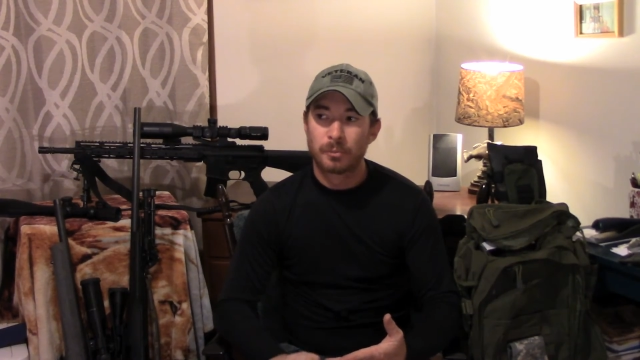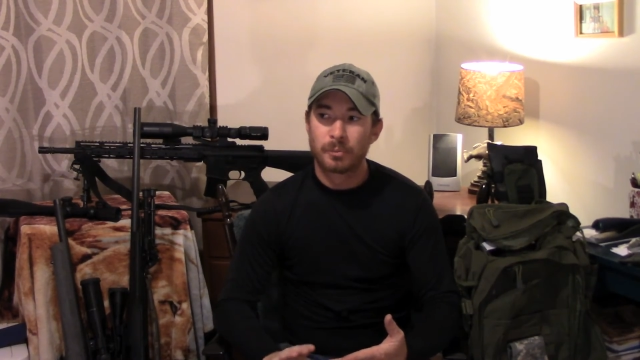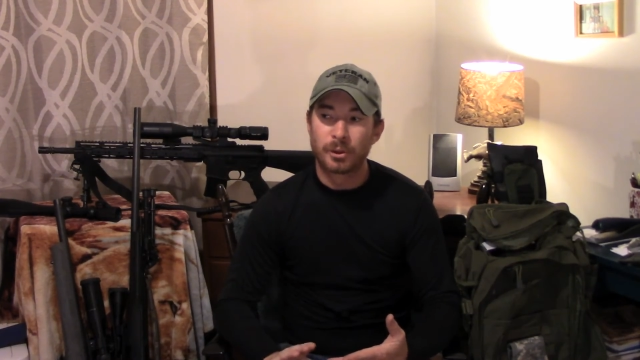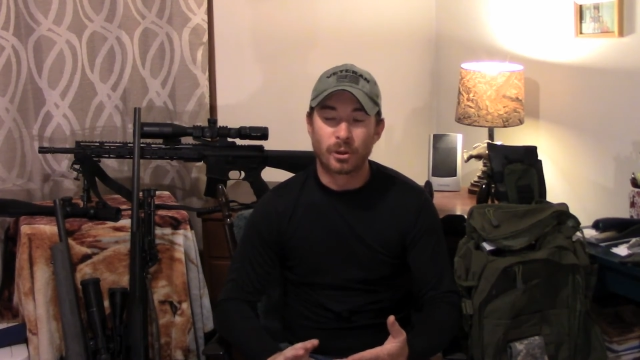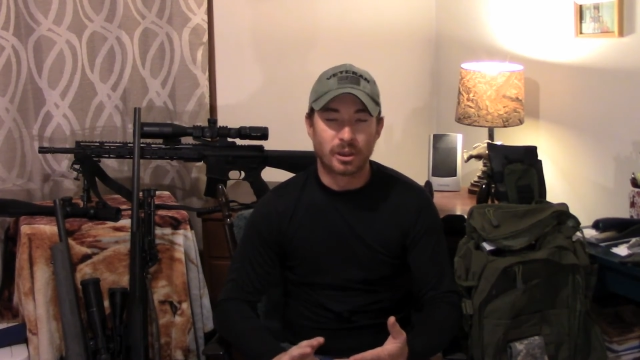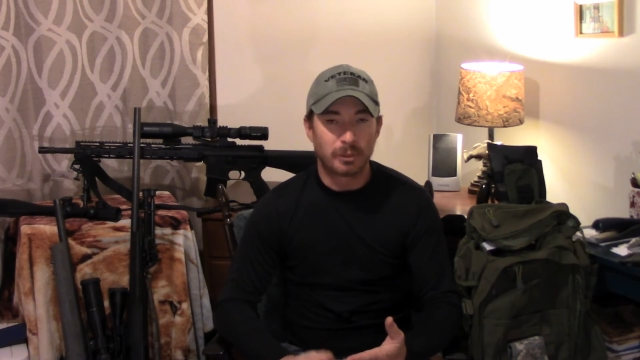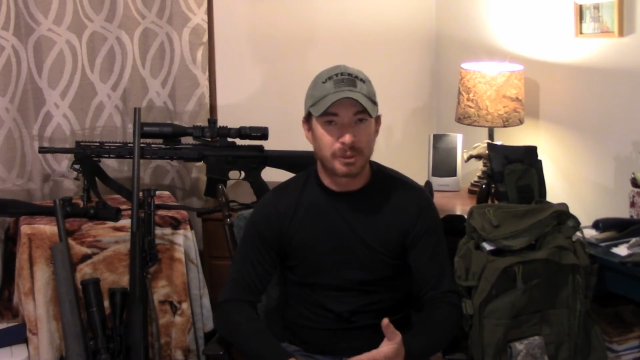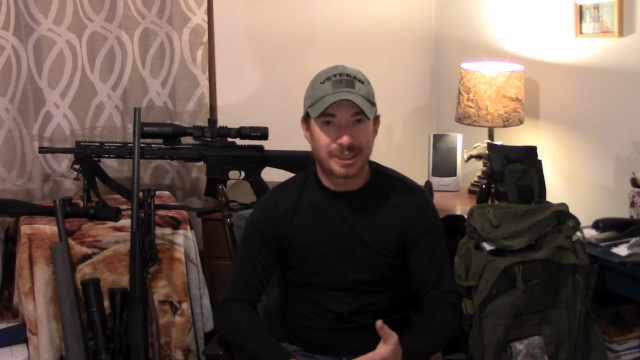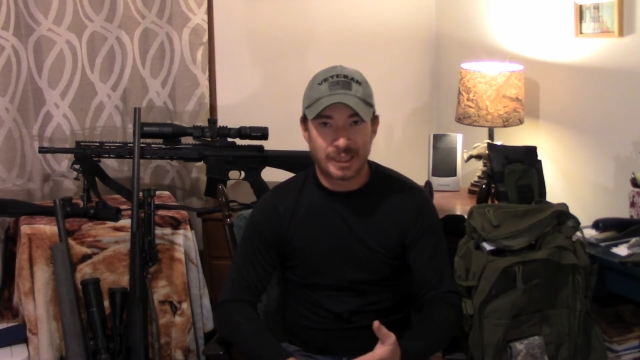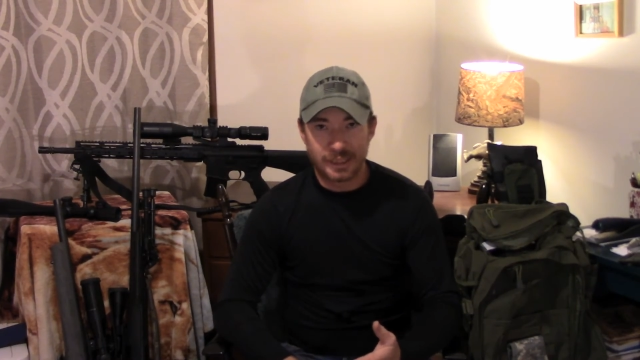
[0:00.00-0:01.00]
your
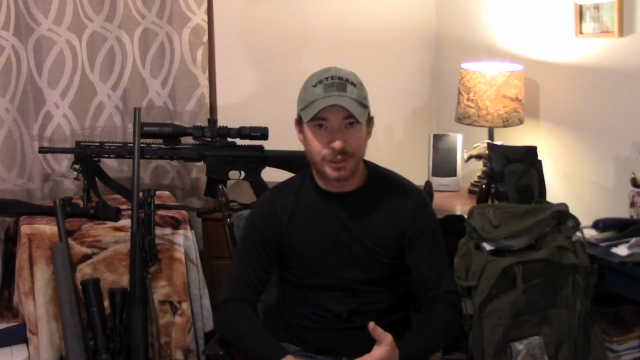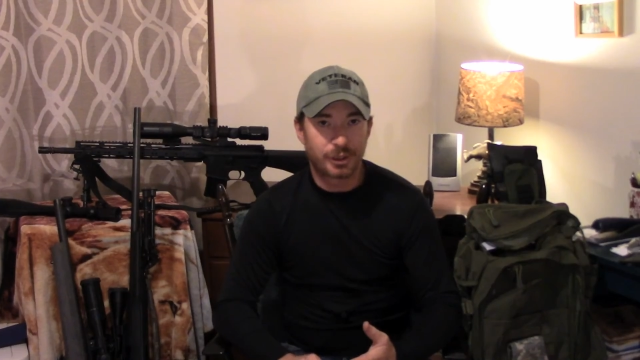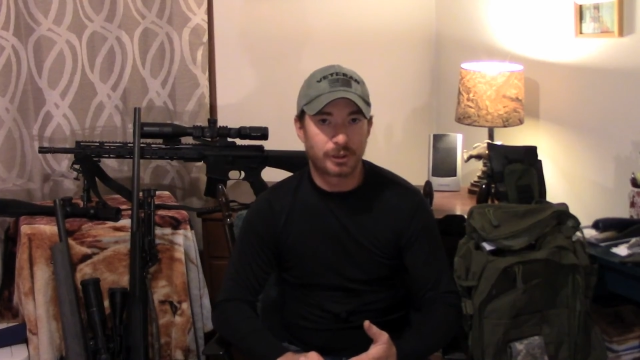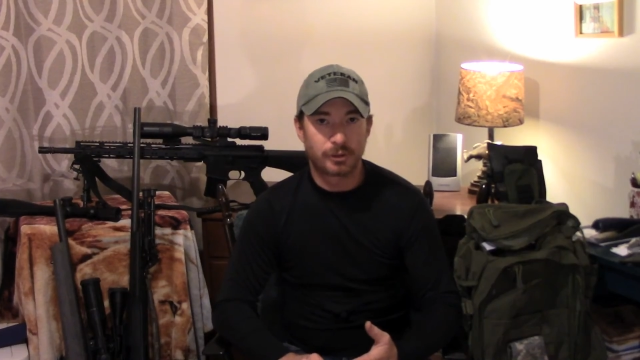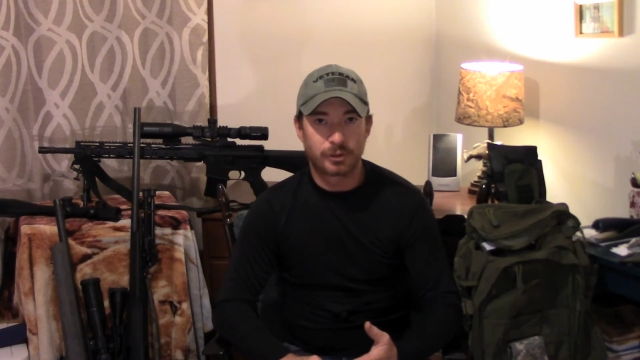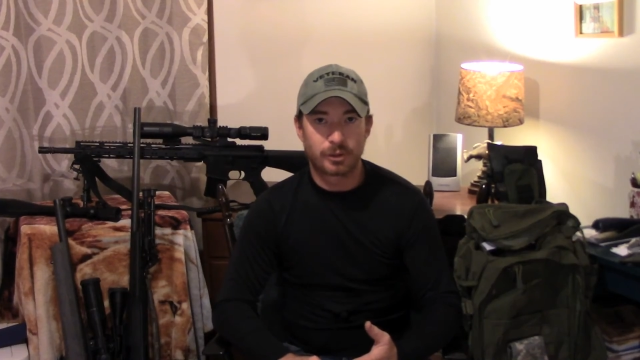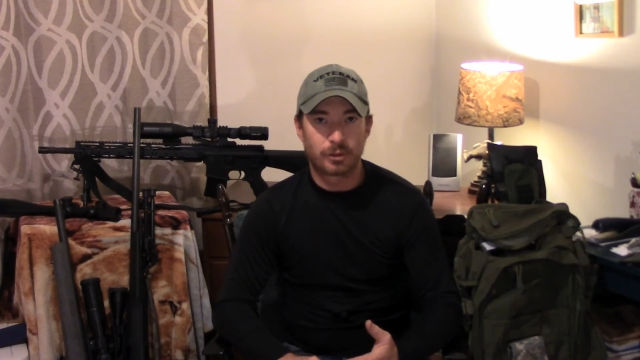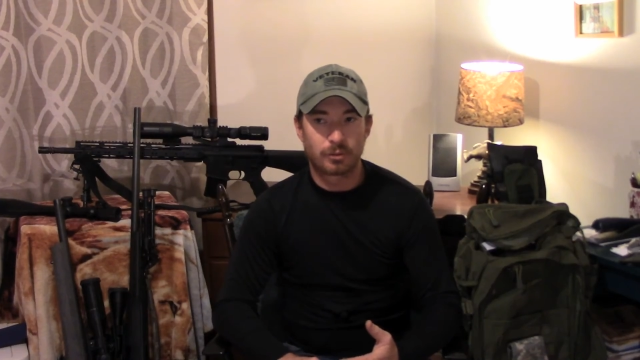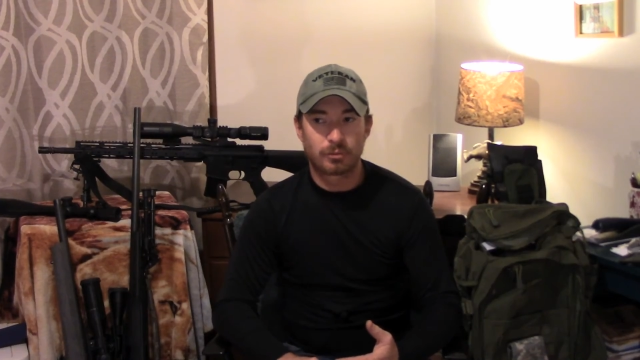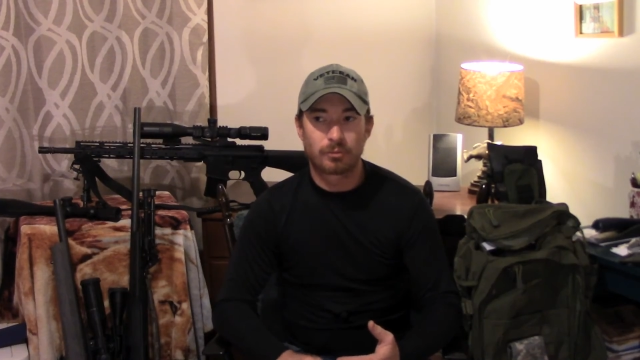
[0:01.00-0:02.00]
limitations
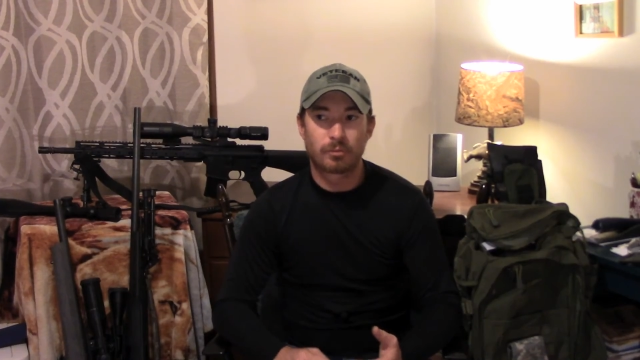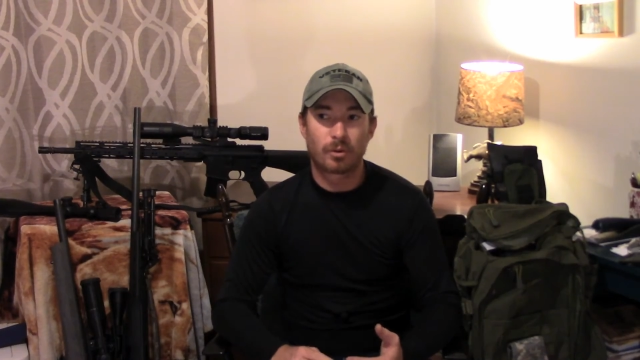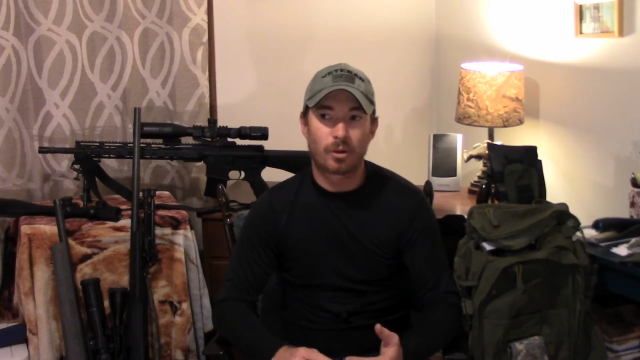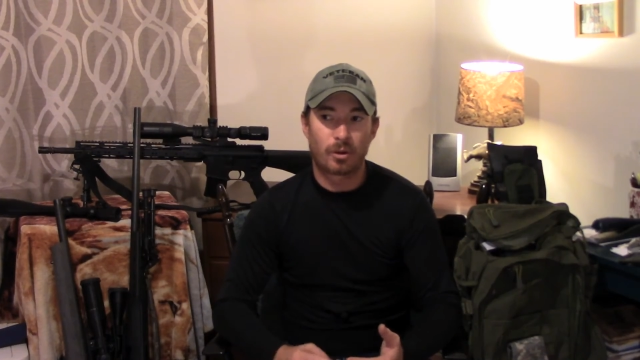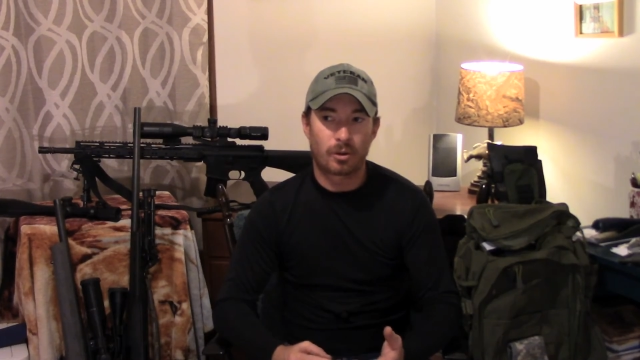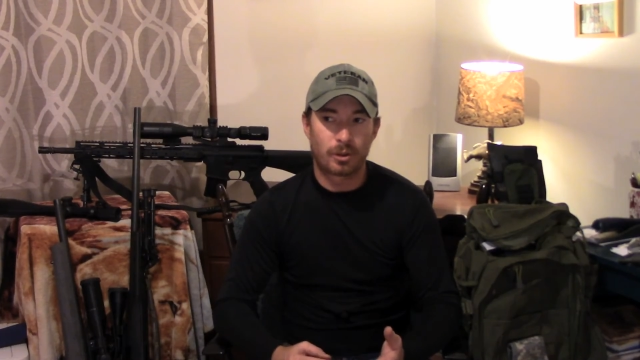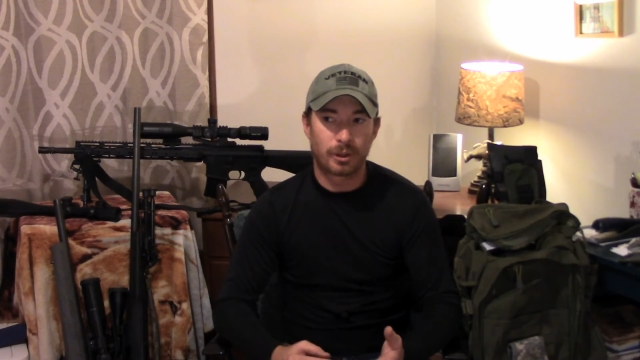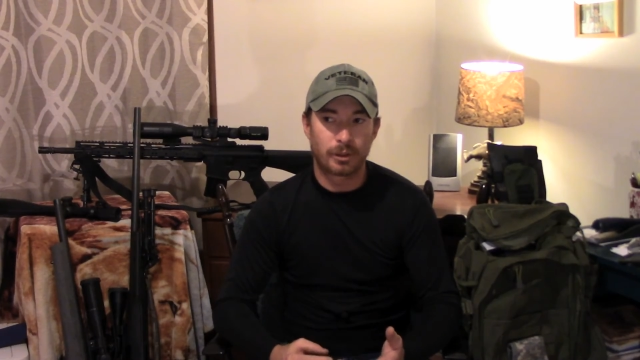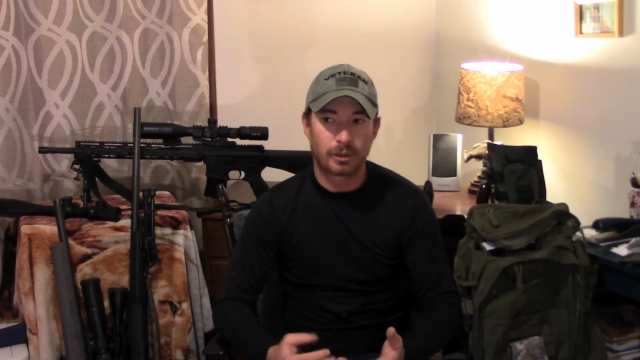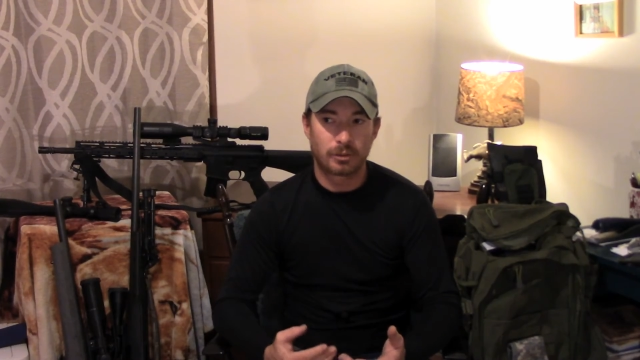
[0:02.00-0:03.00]

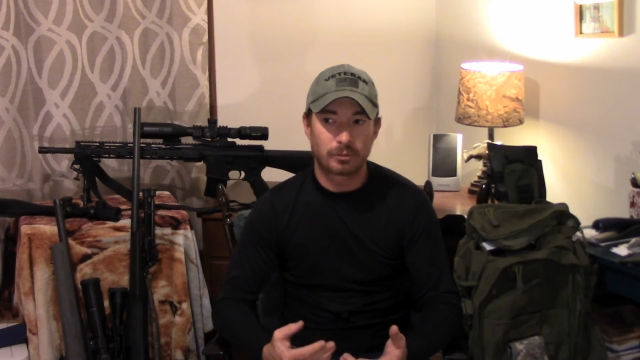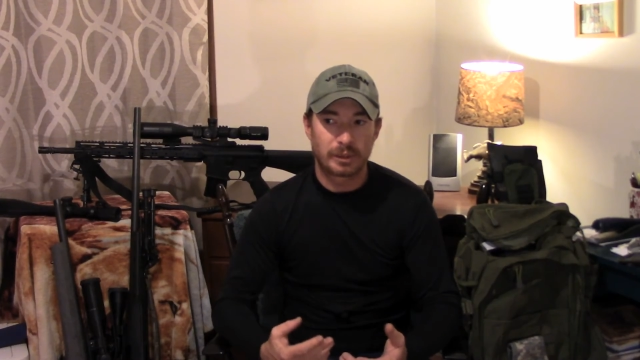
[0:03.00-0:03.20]
on